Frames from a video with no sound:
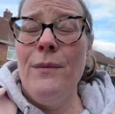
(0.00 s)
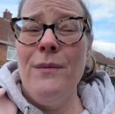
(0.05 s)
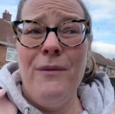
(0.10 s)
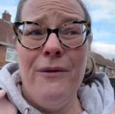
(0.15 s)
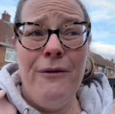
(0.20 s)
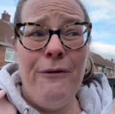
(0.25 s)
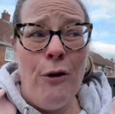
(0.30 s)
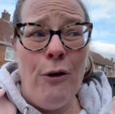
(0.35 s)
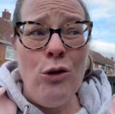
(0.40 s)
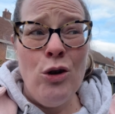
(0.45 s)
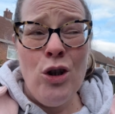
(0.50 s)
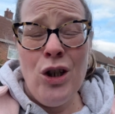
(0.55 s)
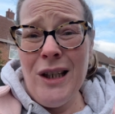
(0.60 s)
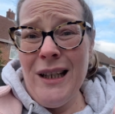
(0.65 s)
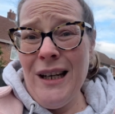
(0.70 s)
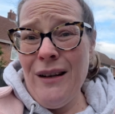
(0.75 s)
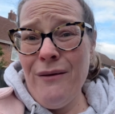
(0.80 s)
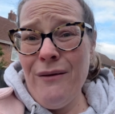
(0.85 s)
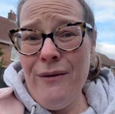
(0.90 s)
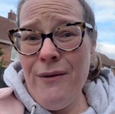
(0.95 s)

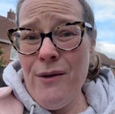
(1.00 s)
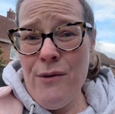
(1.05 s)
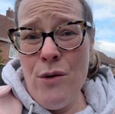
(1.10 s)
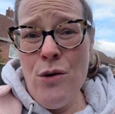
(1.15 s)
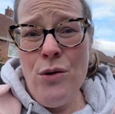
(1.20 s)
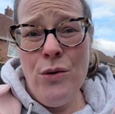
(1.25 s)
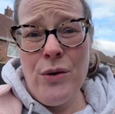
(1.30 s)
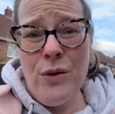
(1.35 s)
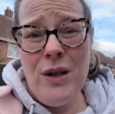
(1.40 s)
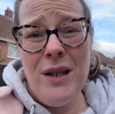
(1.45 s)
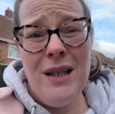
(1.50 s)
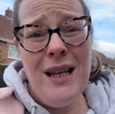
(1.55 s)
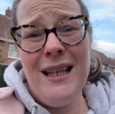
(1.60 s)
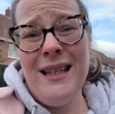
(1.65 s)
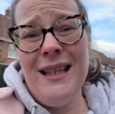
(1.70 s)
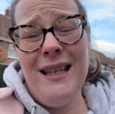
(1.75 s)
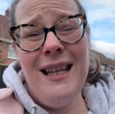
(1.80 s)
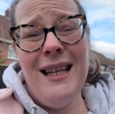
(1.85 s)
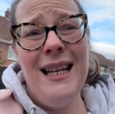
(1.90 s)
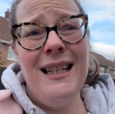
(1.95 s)
functioning for us because
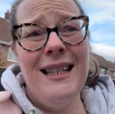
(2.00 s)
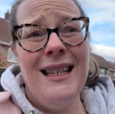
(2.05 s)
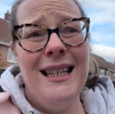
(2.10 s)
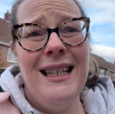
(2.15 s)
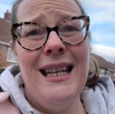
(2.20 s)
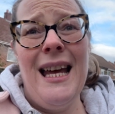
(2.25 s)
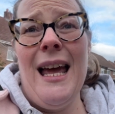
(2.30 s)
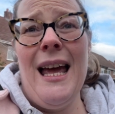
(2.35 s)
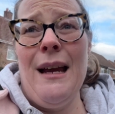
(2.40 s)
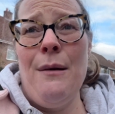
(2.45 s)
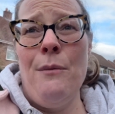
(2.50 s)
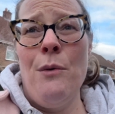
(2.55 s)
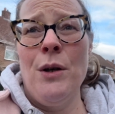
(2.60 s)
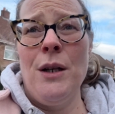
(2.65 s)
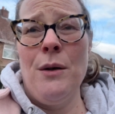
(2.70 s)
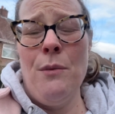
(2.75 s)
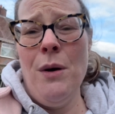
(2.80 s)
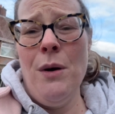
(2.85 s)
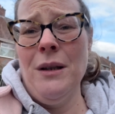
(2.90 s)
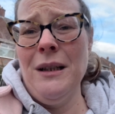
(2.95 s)
that's at the end of the day what
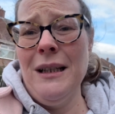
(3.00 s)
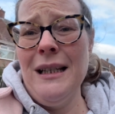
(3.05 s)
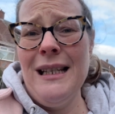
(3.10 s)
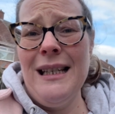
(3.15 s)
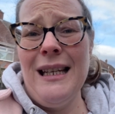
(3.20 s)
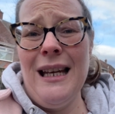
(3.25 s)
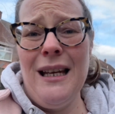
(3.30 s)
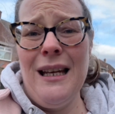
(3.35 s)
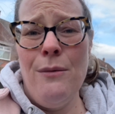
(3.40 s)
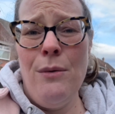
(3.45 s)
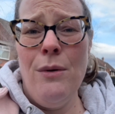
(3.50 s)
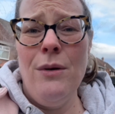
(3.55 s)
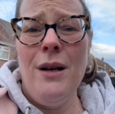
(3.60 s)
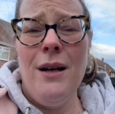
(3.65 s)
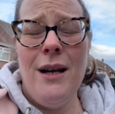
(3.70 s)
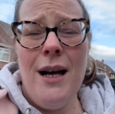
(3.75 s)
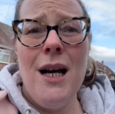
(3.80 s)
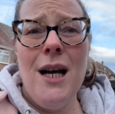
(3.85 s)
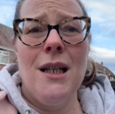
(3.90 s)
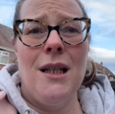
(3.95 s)
you want isn't it you want a
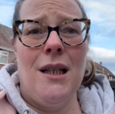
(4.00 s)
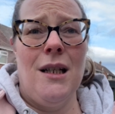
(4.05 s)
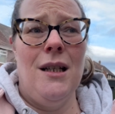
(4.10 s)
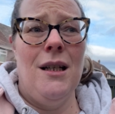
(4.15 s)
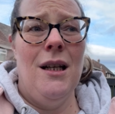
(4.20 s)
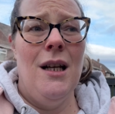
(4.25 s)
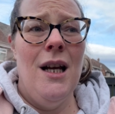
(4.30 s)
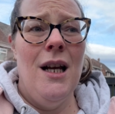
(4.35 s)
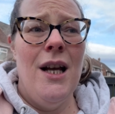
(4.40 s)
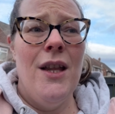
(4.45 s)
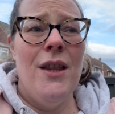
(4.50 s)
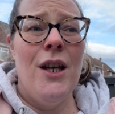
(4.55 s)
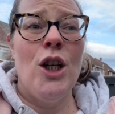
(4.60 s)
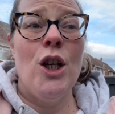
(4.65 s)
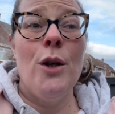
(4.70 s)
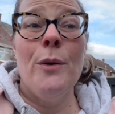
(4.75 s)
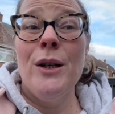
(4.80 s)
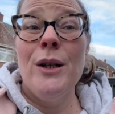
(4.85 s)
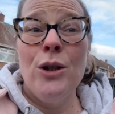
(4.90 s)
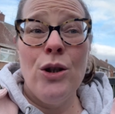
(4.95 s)
garden that
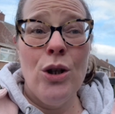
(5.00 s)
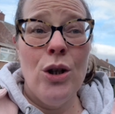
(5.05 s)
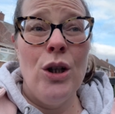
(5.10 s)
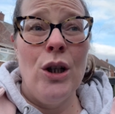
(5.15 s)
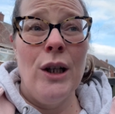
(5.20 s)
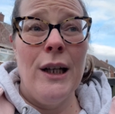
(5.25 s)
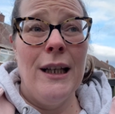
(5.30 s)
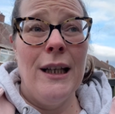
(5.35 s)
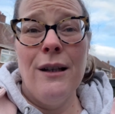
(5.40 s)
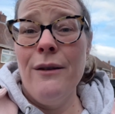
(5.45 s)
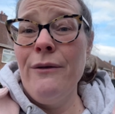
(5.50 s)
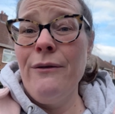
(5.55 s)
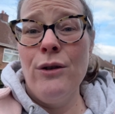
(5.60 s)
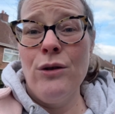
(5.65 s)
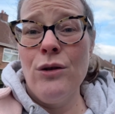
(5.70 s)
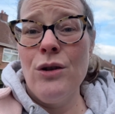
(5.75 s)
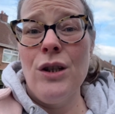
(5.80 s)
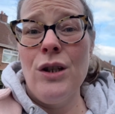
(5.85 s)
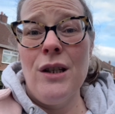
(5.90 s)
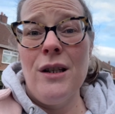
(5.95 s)
you enjoy and that
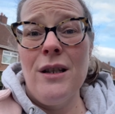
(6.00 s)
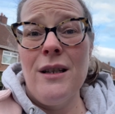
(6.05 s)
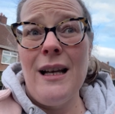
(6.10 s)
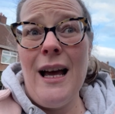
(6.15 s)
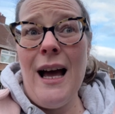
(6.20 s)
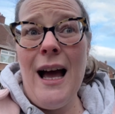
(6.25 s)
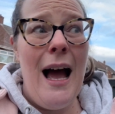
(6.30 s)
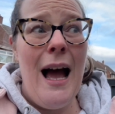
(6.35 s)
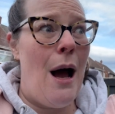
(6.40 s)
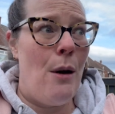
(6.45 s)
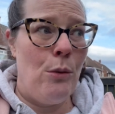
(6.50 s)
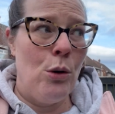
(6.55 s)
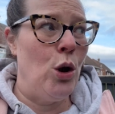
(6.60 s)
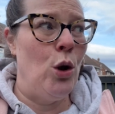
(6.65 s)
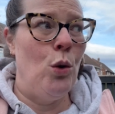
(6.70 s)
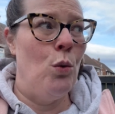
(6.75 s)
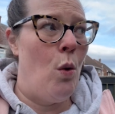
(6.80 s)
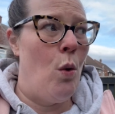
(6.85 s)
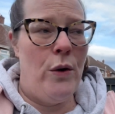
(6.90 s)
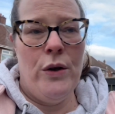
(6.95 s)
functions how
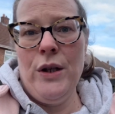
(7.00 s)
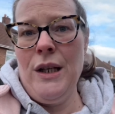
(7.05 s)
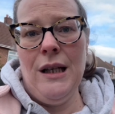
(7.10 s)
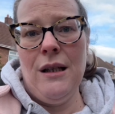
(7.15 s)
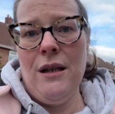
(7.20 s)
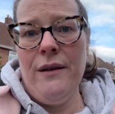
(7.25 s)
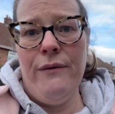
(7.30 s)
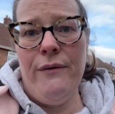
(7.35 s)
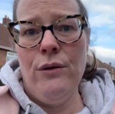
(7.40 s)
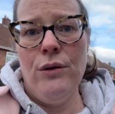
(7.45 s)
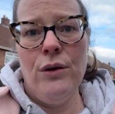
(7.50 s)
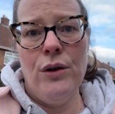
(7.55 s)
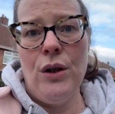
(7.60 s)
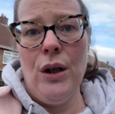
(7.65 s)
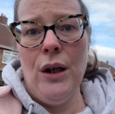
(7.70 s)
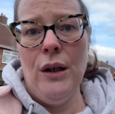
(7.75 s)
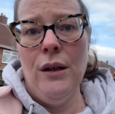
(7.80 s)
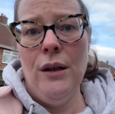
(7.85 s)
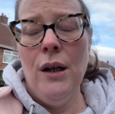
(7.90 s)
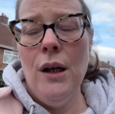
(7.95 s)
you want it to function